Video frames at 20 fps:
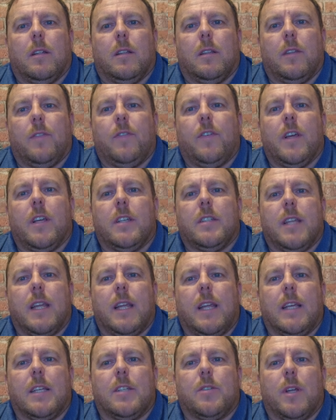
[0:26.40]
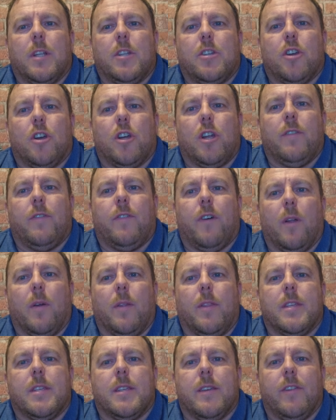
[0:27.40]
The first thing is to ensure you're following
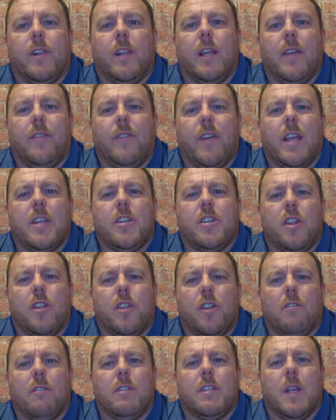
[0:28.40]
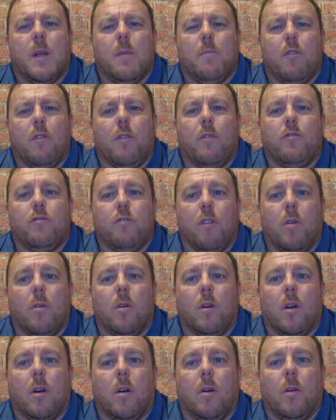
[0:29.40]
the Civil Aviation Authority approved drone
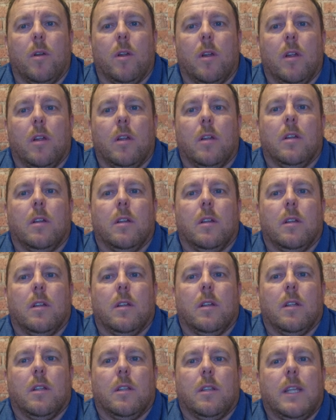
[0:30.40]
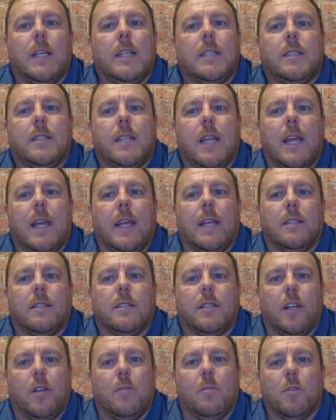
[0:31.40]
code. This states
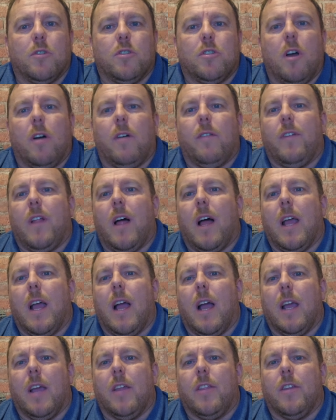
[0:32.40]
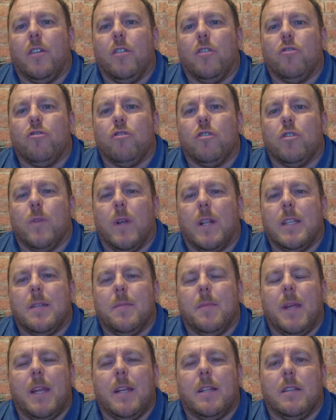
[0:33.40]
that you must not fly higher than 120
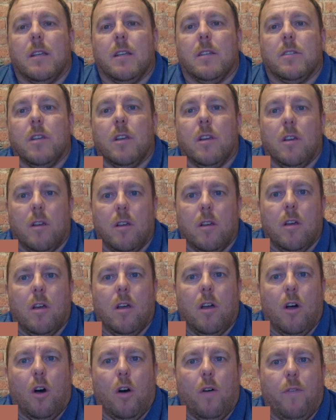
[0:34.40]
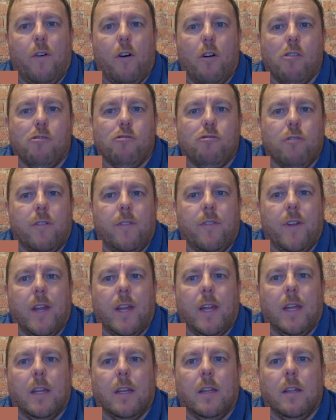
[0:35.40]
metres or 400
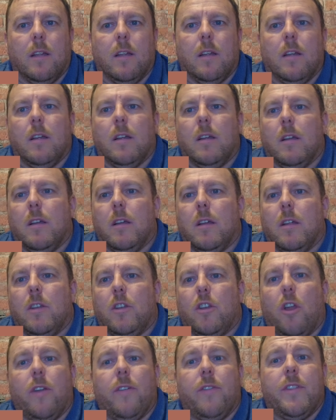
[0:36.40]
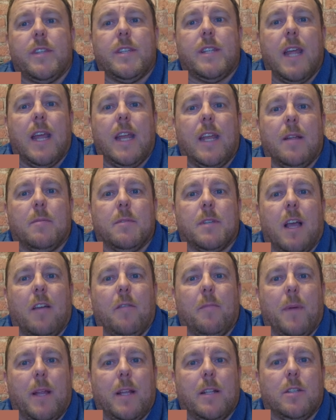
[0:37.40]
feet. None of the stadiums
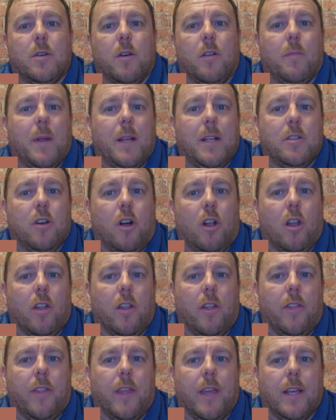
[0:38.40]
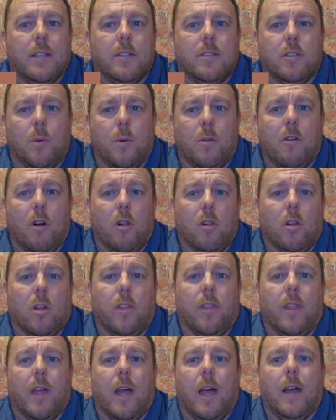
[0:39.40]
I've been to have been taller than this, so we're all
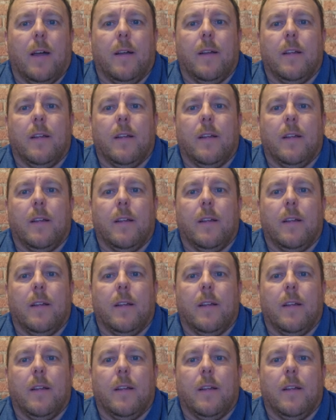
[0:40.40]
good there.